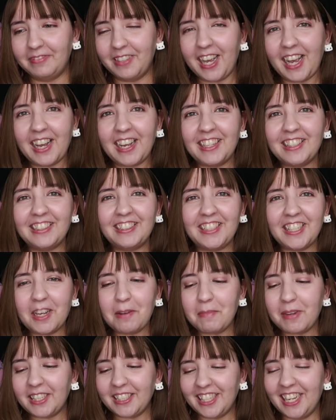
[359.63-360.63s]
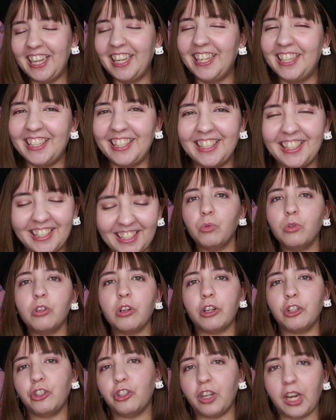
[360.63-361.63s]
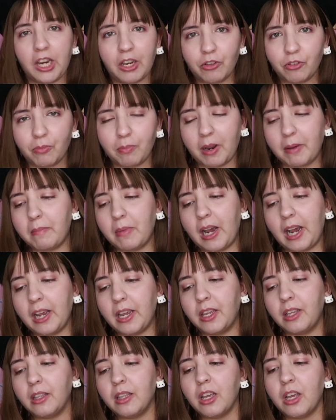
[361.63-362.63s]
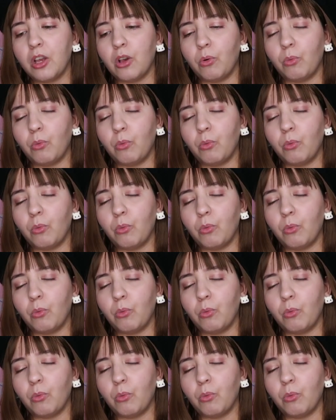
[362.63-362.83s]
ah, damn it. Would not change my mind